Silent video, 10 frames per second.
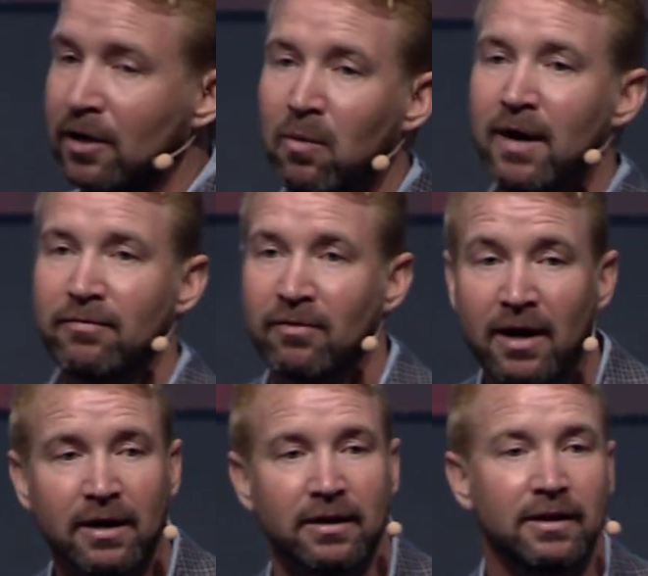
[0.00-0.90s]
And quite
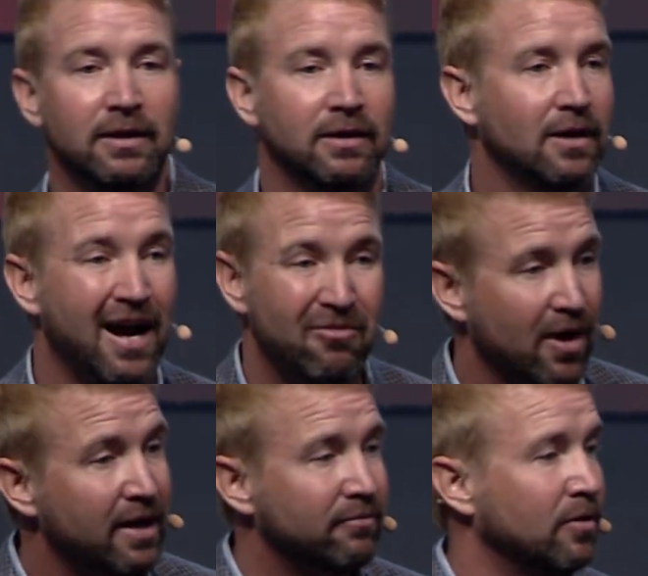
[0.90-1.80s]
frankly, I
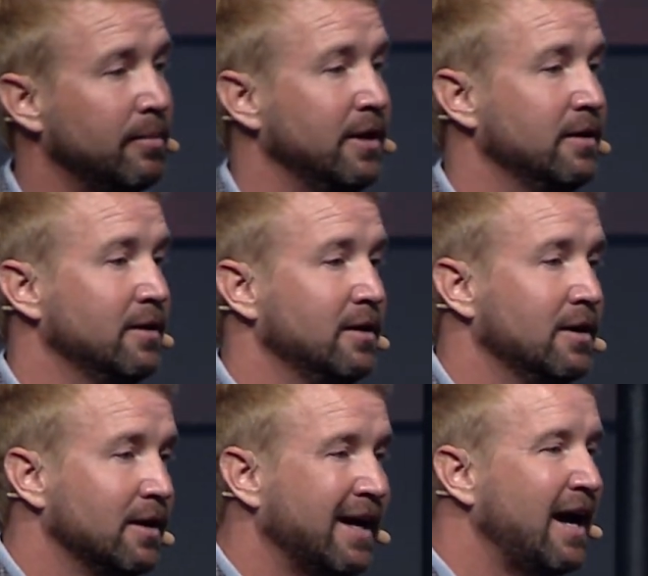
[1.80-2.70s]
ran from it.
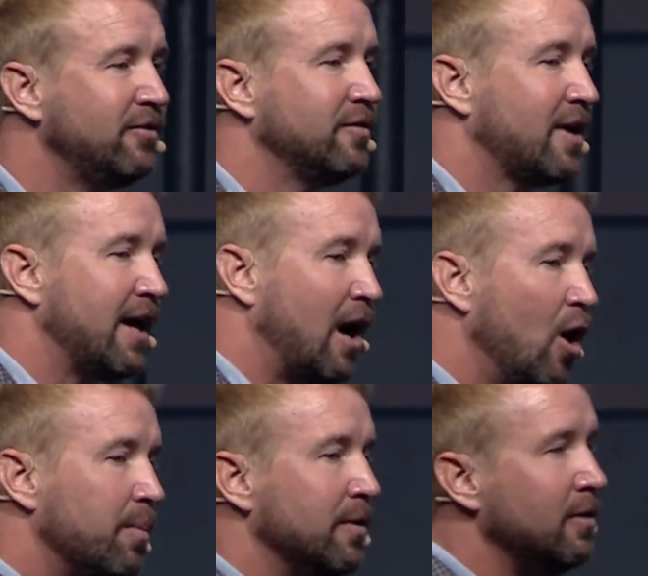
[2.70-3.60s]
Like I was just kind of
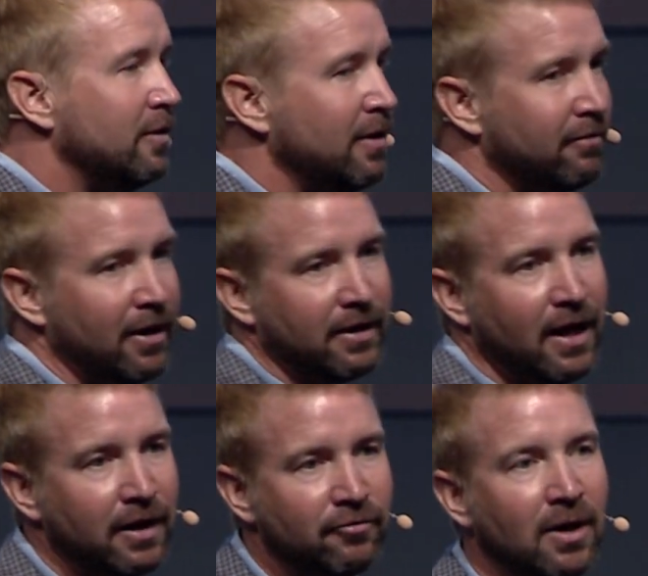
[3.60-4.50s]
hoping. You ever had
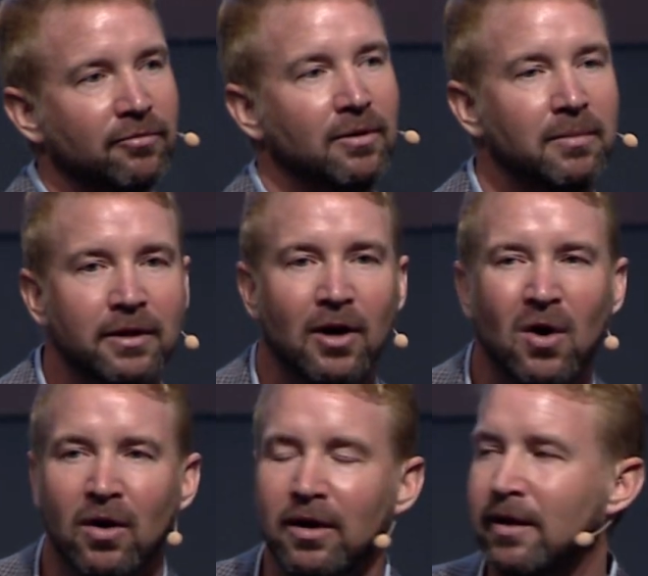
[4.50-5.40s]
God drop something in your
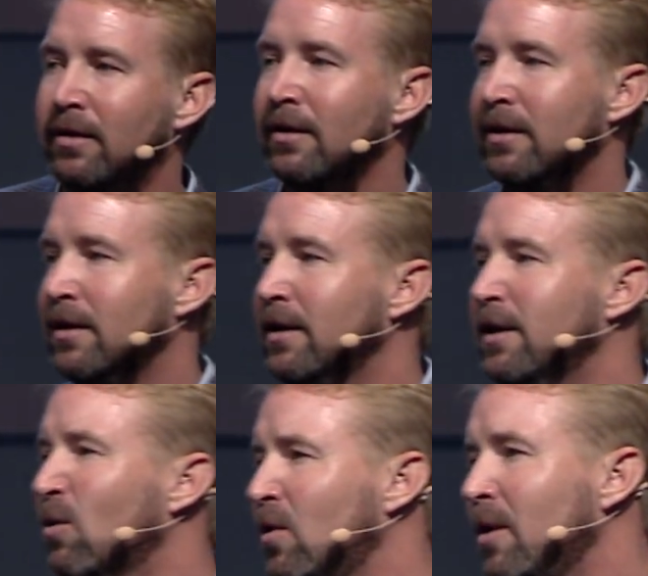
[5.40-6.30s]
heart and then it
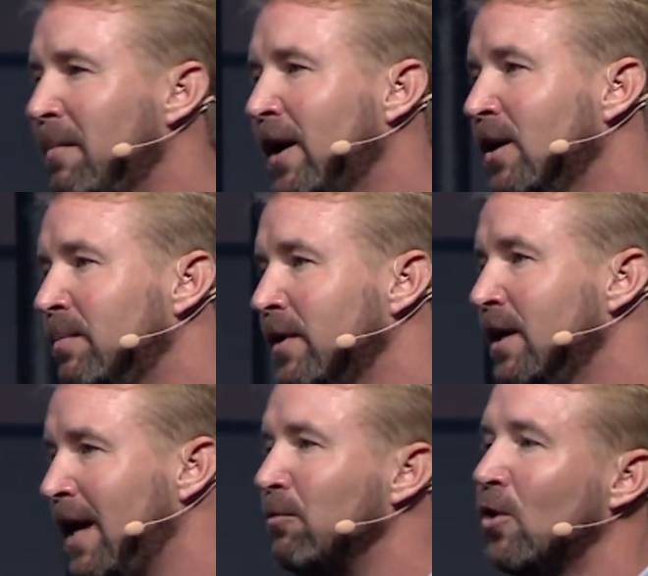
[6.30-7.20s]
don't come back up
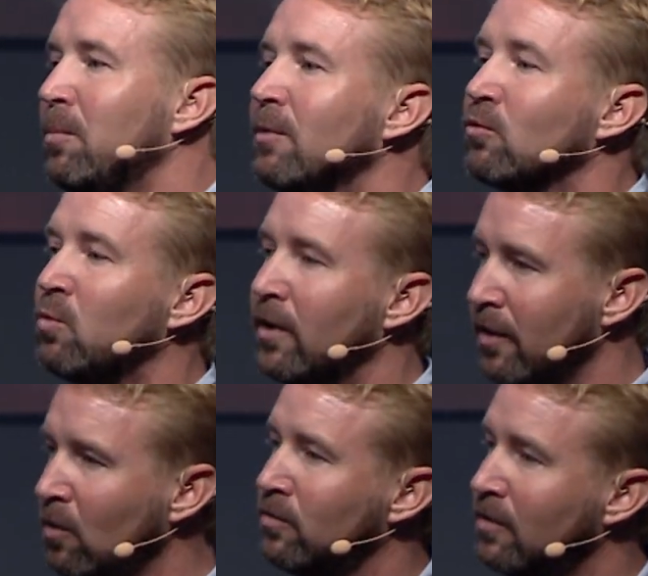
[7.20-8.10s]
again? I was hoping it was one of
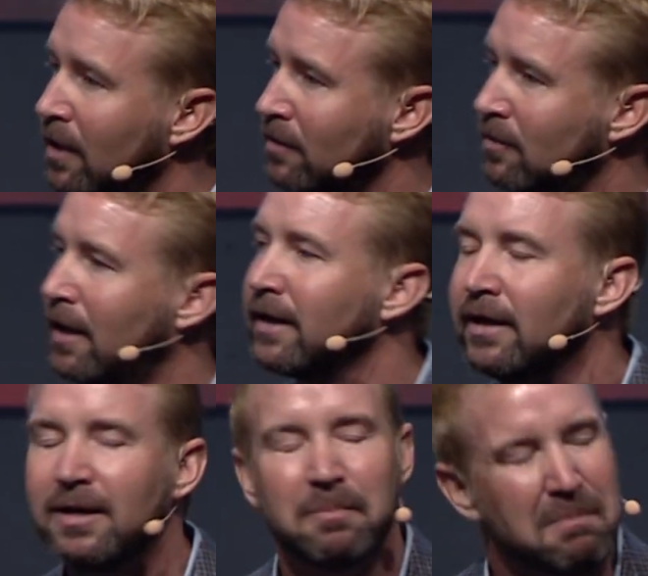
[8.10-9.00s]
those things. Like
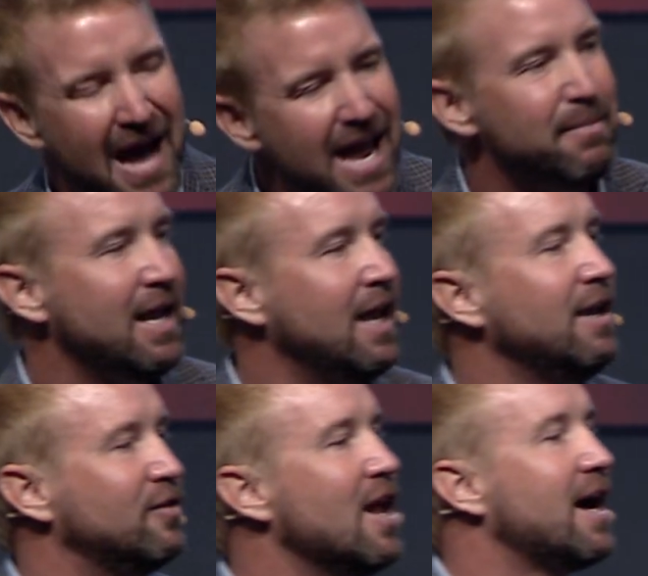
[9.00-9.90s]
maybe
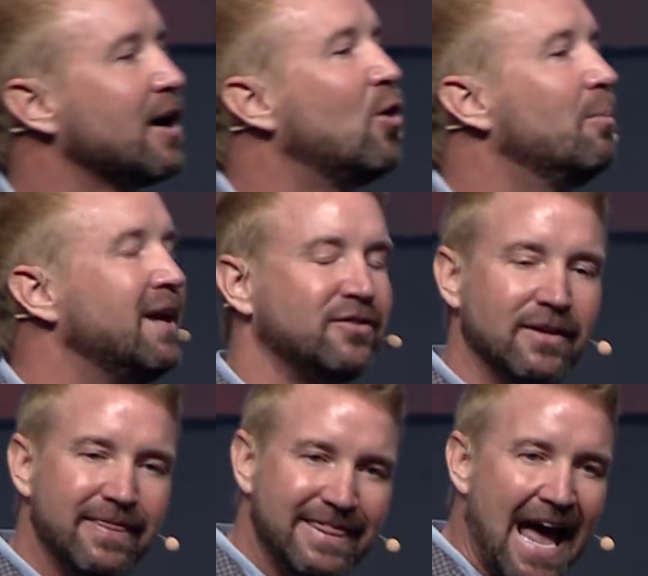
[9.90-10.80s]
He's not going to
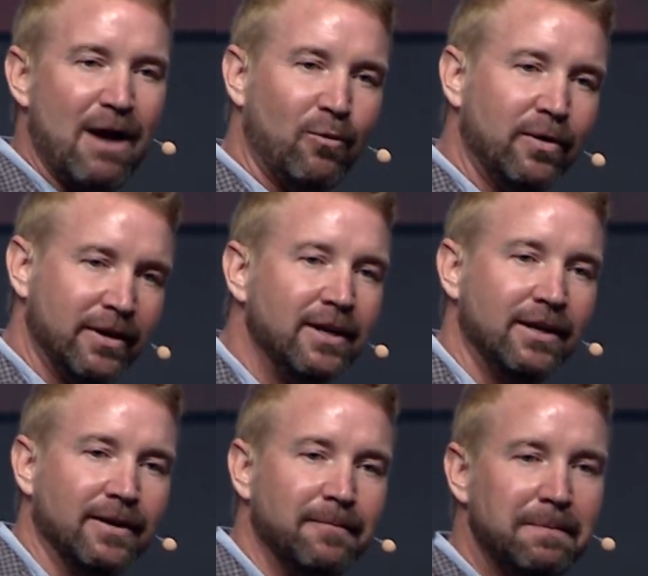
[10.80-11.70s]
mention that one
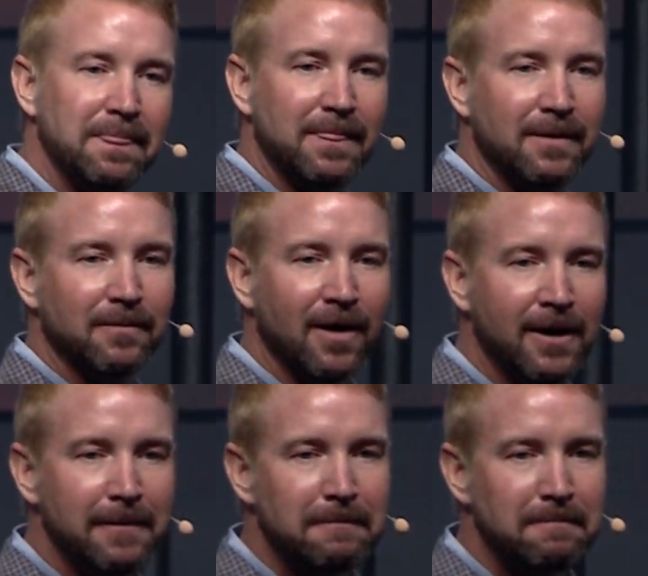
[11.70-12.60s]
again, right?